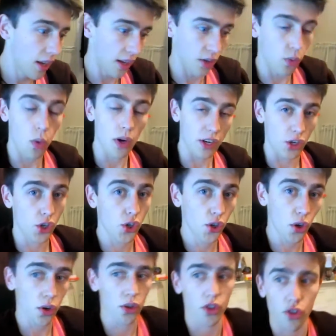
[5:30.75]
That's what it
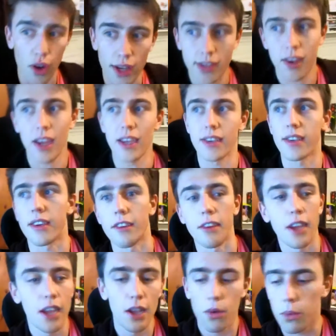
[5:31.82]
should translate
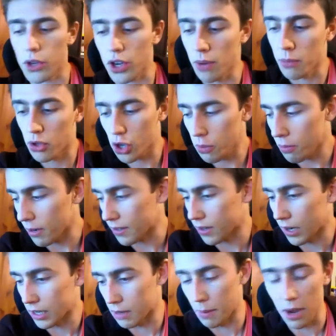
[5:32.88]
to, which I'm super
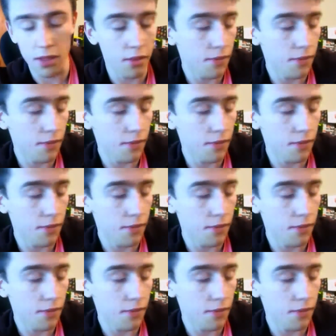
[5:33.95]
excited about.